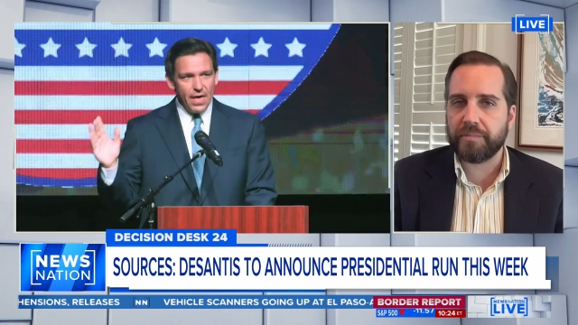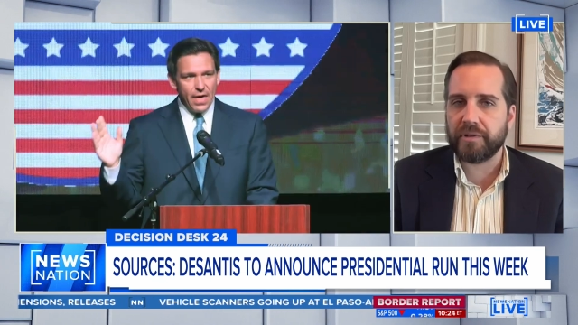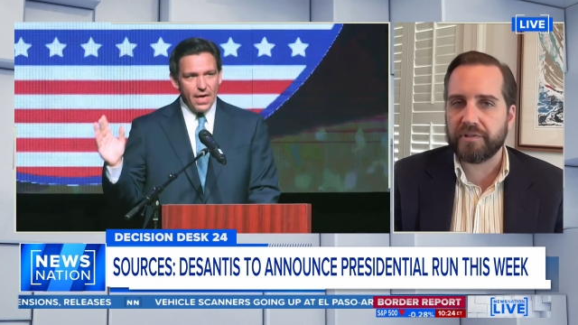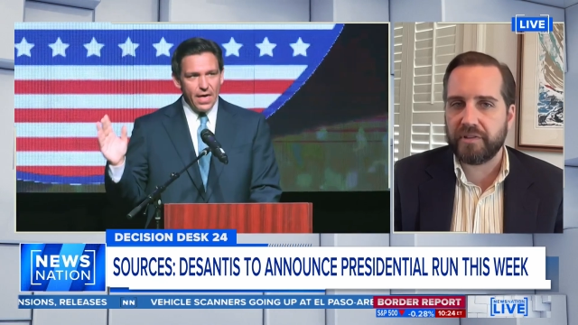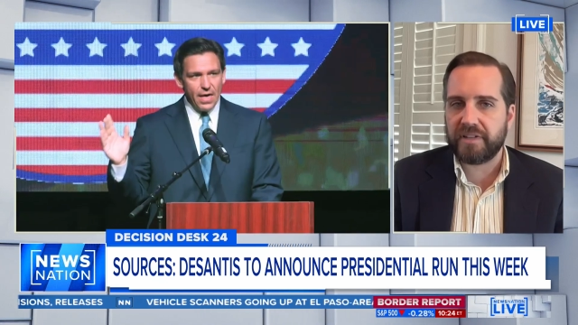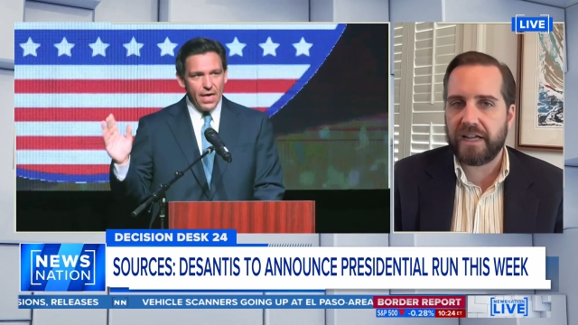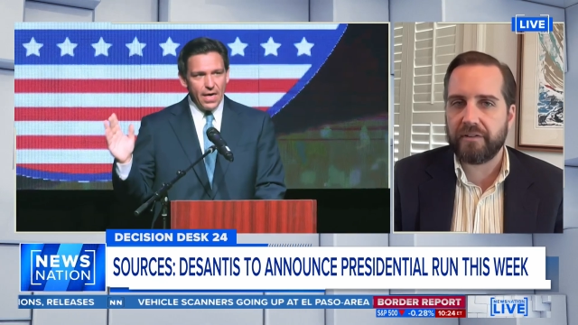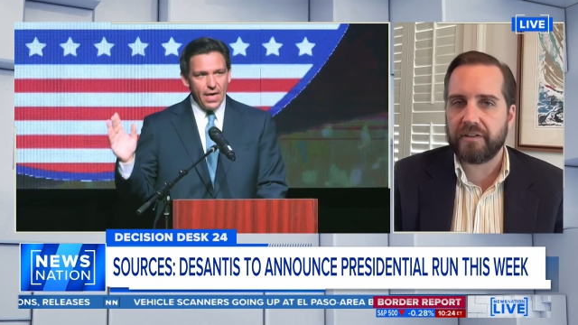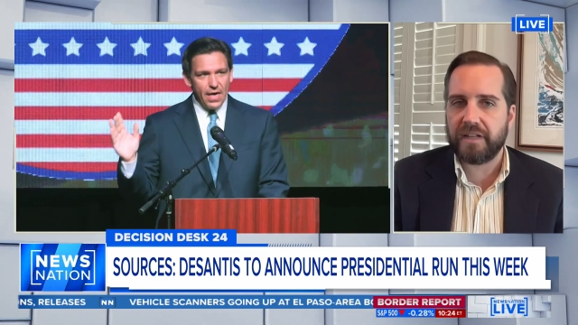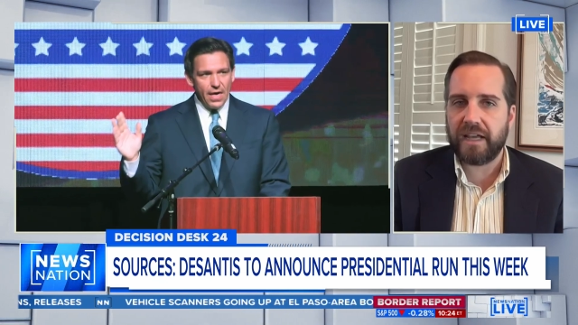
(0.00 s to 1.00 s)
Speaker 1: to person, town
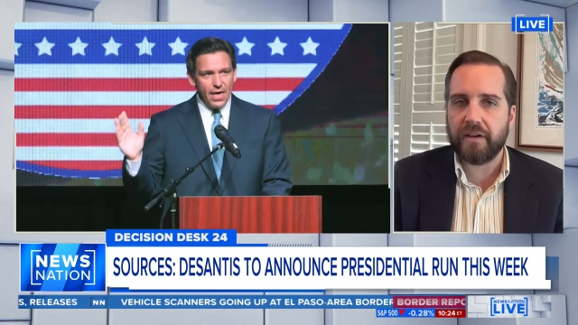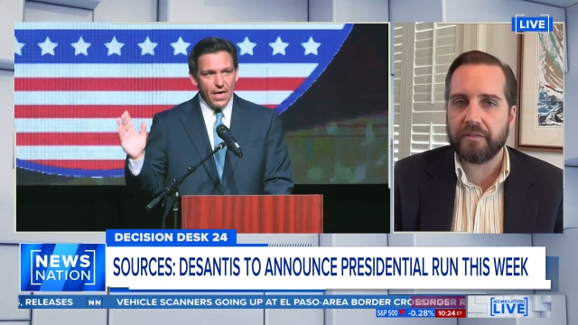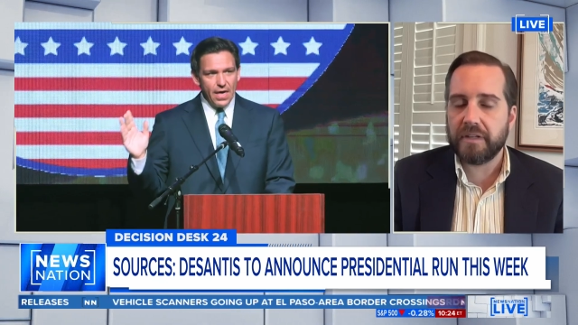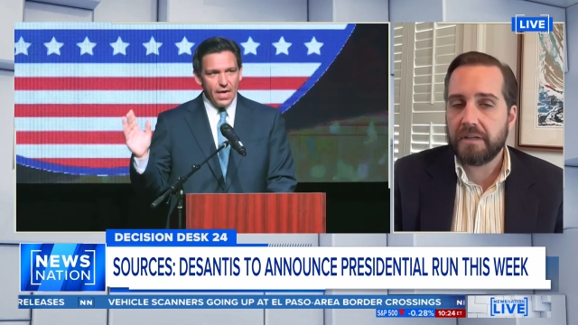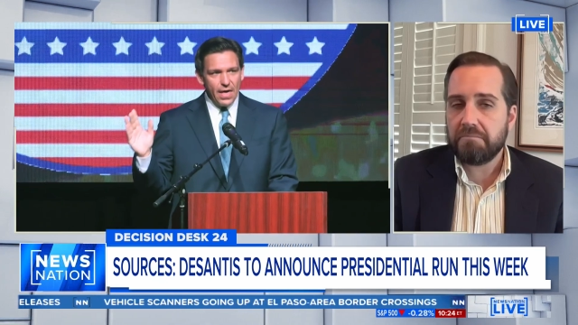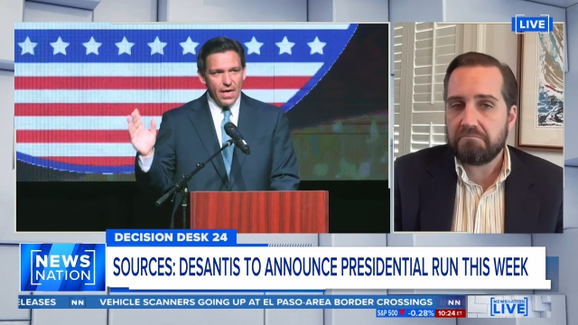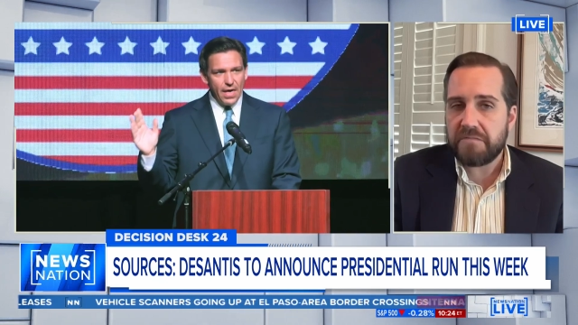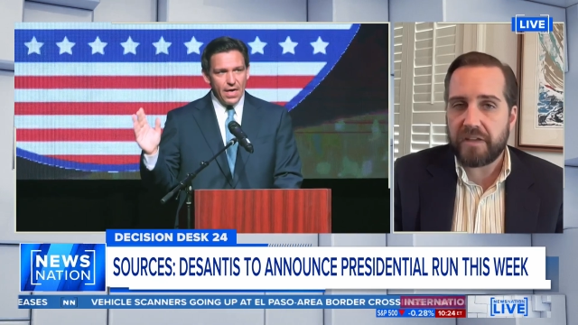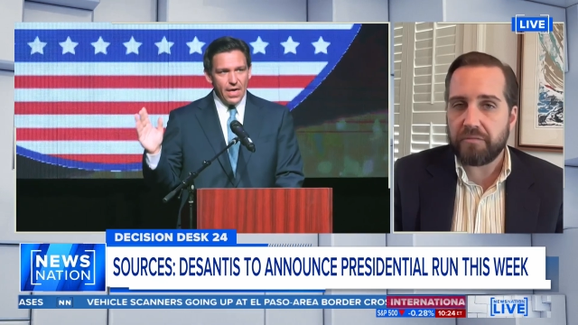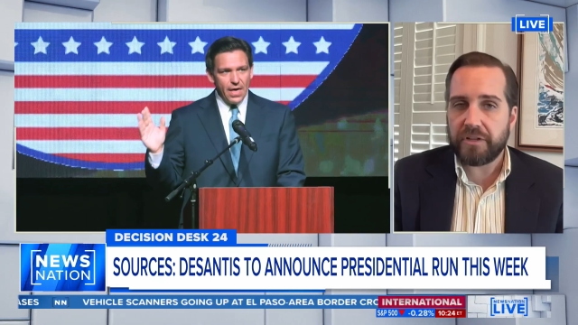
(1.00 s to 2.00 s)
to town,
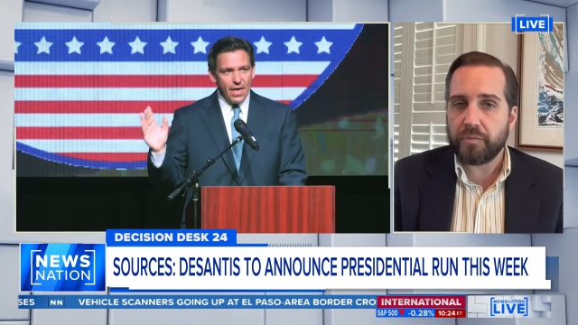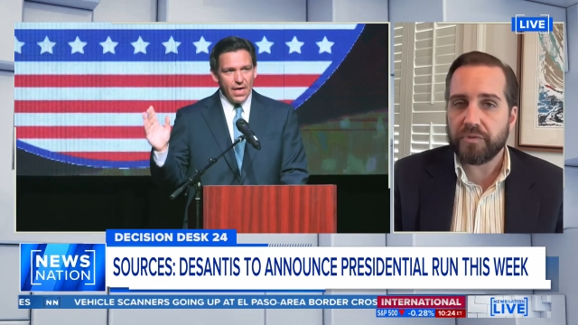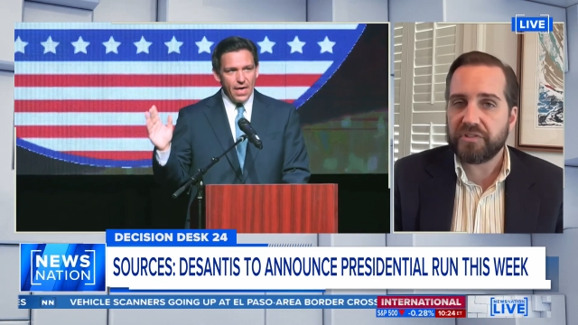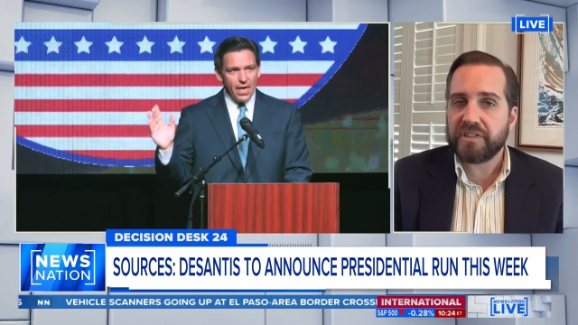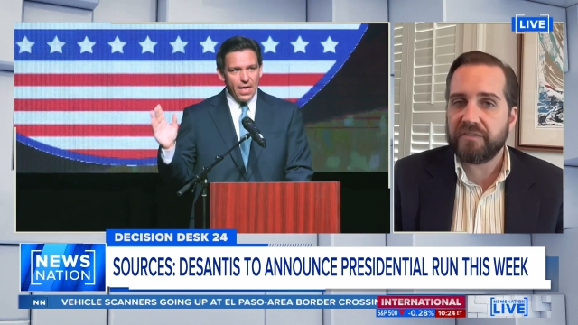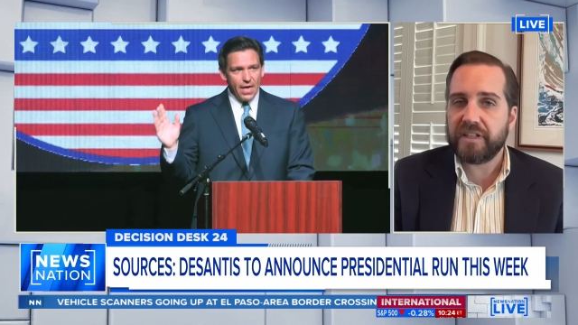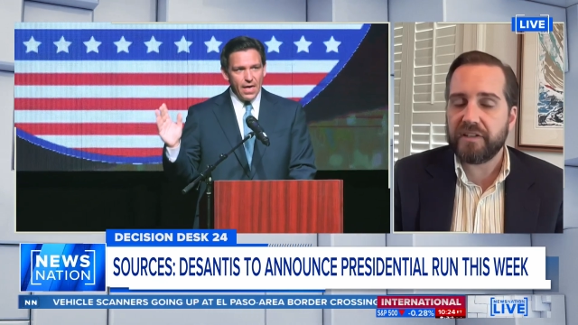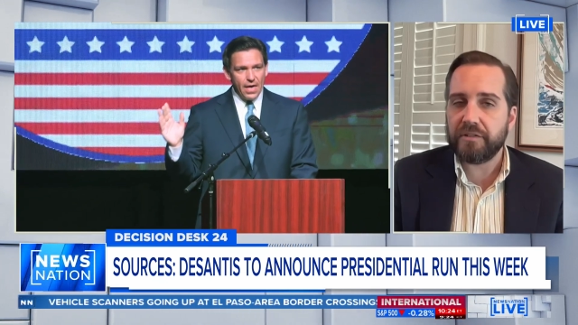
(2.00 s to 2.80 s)
and you know we'll see if he can